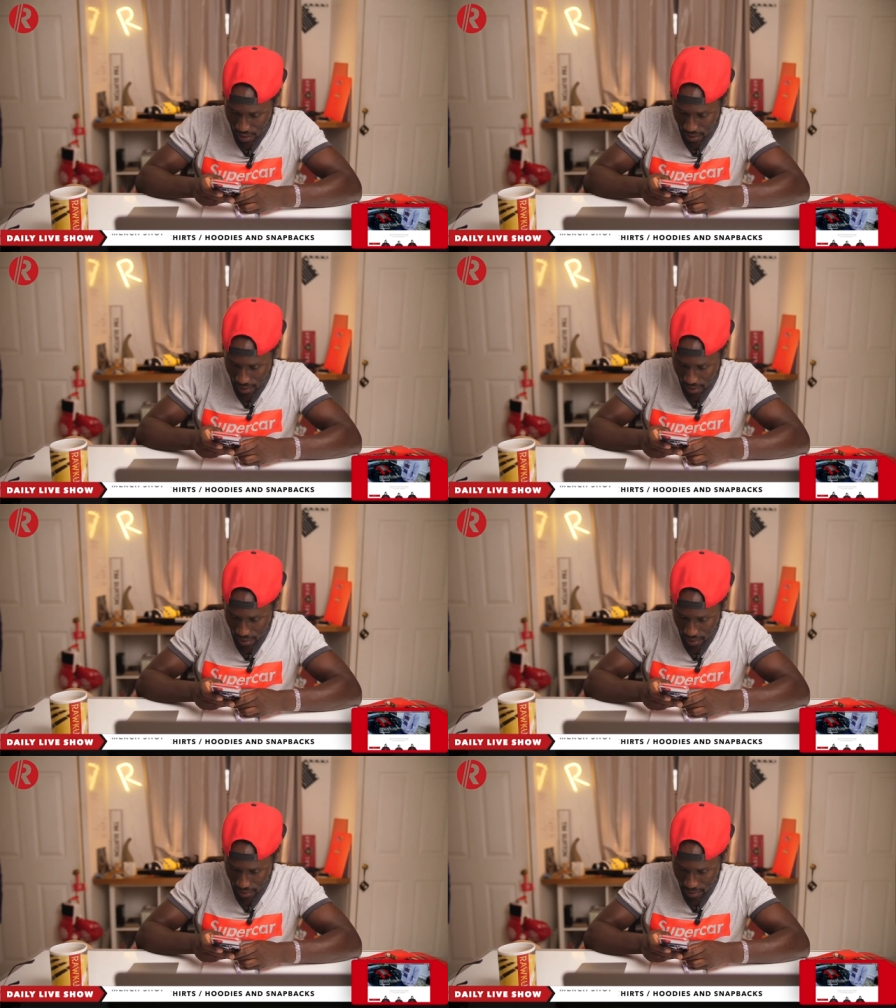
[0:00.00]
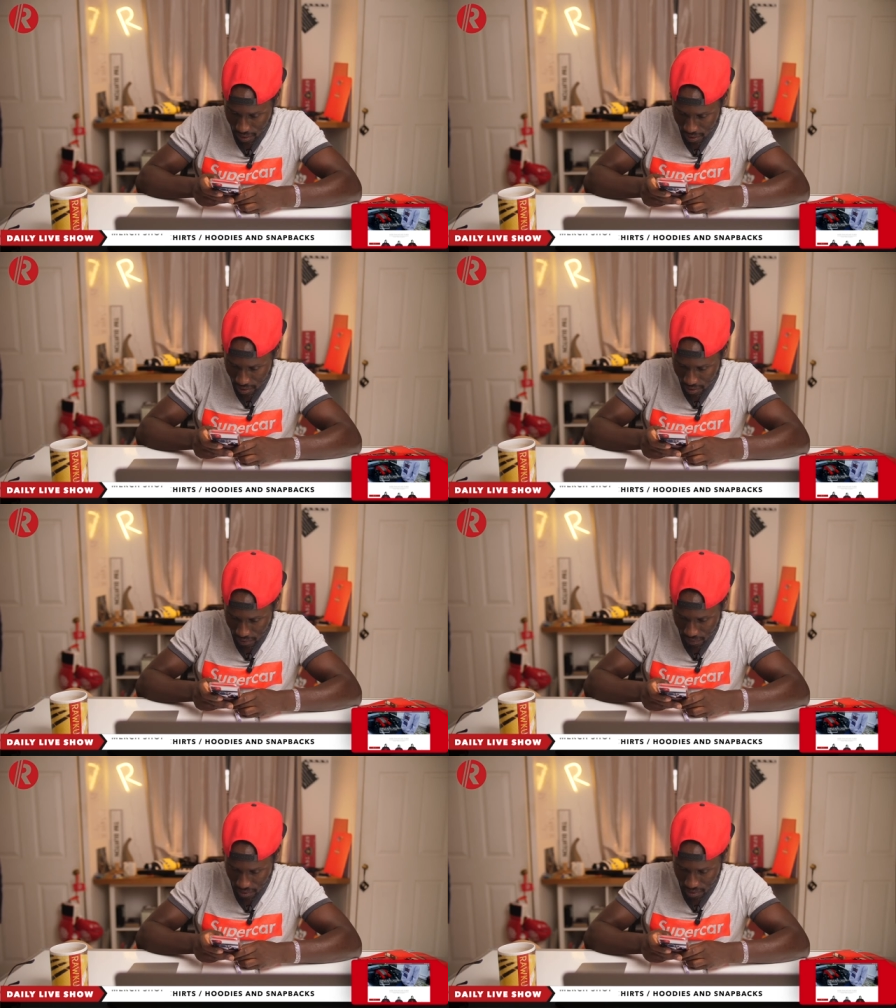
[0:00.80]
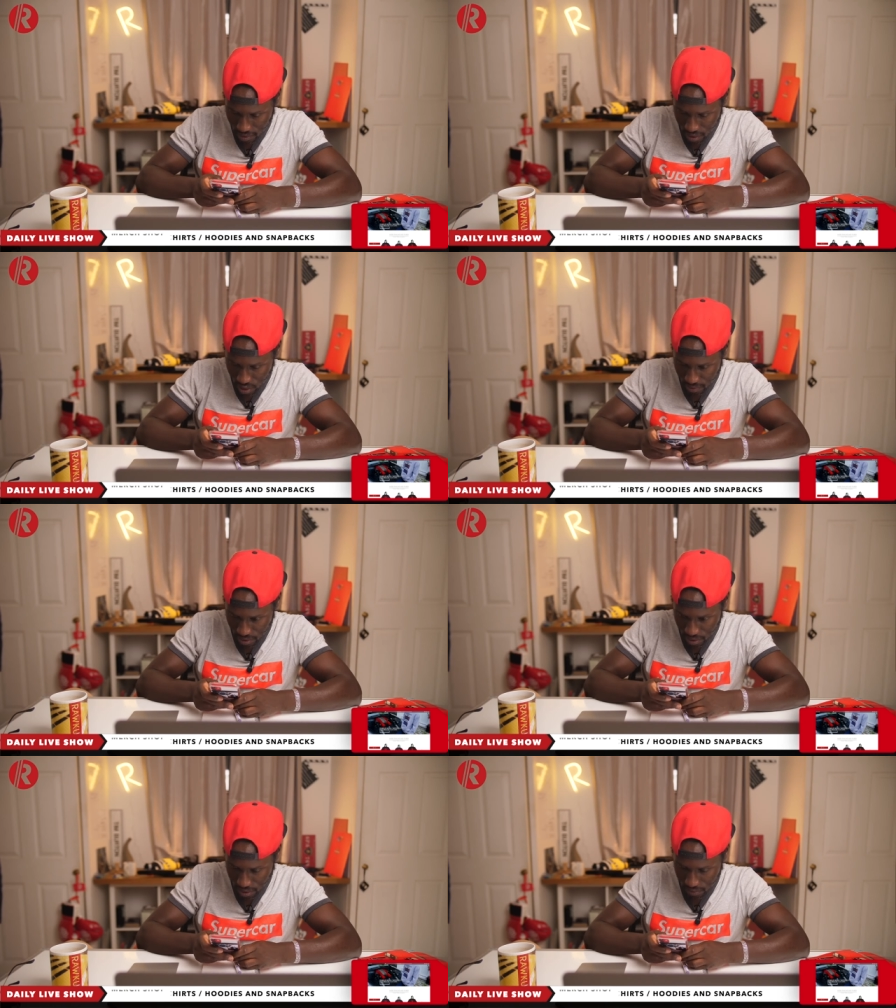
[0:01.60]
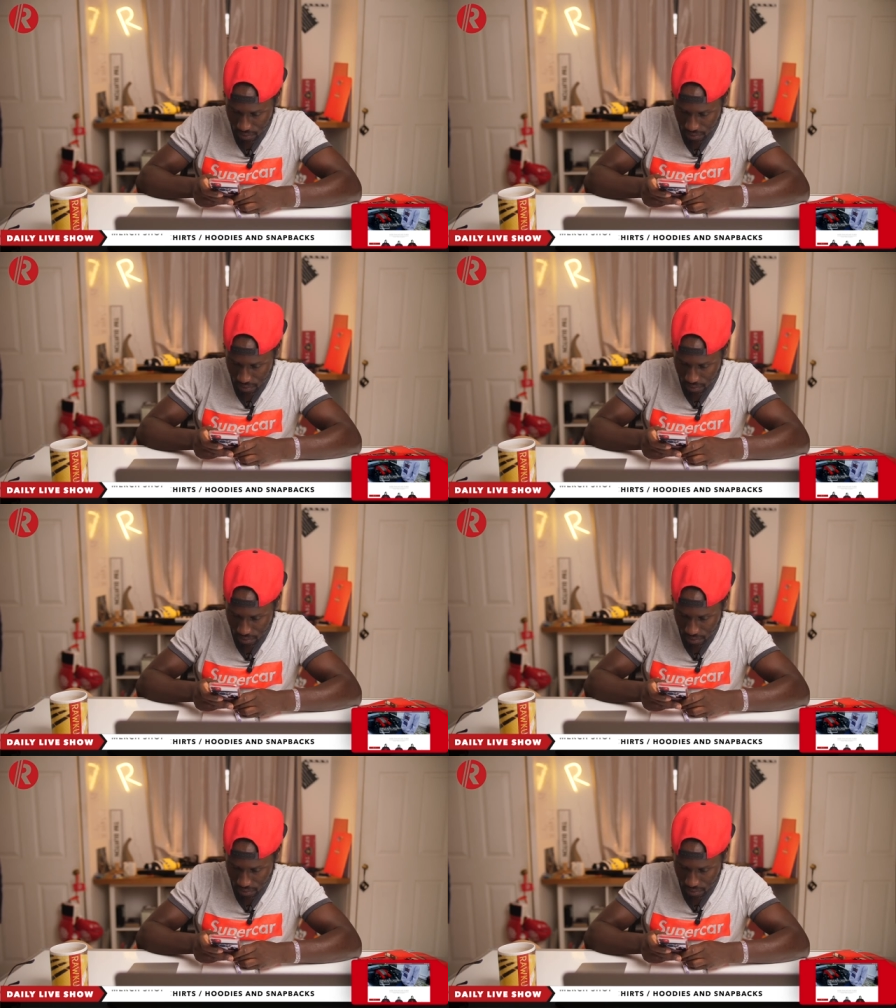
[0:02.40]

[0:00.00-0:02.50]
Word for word: Uh, can I save this and send it to myself?